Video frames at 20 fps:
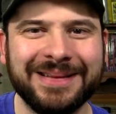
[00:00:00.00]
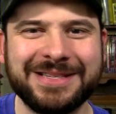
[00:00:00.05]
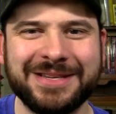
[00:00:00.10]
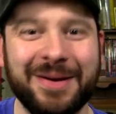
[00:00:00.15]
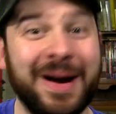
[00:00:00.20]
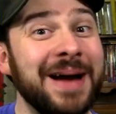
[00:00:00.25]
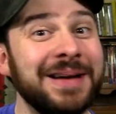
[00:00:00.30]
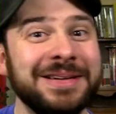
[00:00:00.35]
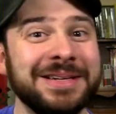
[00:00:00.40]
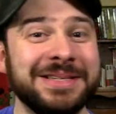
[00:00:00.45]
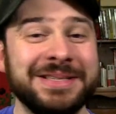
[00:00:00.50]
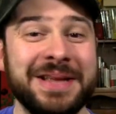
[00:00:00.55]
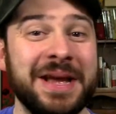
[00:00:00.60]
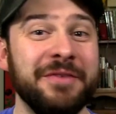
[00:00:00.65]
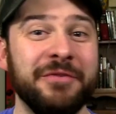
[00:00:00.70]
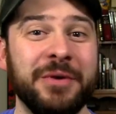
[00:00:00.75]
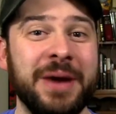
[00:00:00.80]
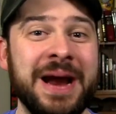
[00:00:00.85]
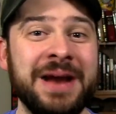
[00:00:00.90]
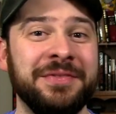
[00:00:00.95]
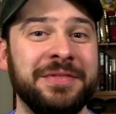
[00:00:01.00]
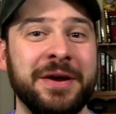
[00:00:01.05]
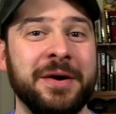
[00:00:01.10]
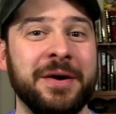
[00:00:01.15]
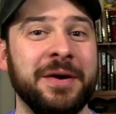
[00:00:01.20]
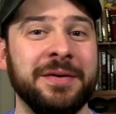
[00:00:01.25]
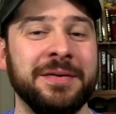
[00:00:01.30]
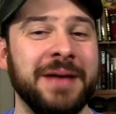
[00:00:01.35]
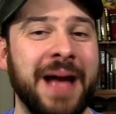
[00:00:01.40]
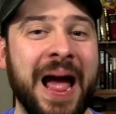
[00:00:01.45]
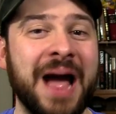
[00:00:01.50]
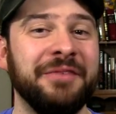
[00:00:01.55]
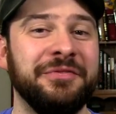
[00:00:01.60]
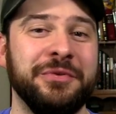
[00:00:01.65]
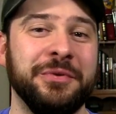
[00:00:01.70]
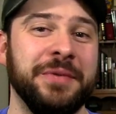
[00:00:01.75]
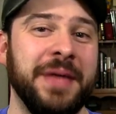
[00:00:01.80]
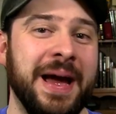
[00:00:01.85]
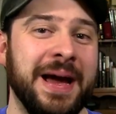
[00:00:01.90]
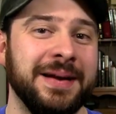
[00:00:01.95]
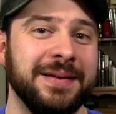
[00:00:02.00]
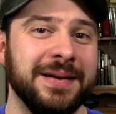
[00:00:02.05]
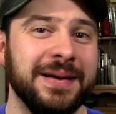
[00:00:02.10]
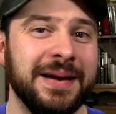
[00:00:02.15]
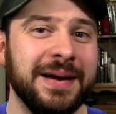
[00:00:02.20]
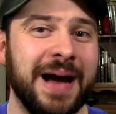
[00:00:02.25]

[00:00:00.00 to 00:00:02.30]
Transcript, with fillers: so I just never ate there after that.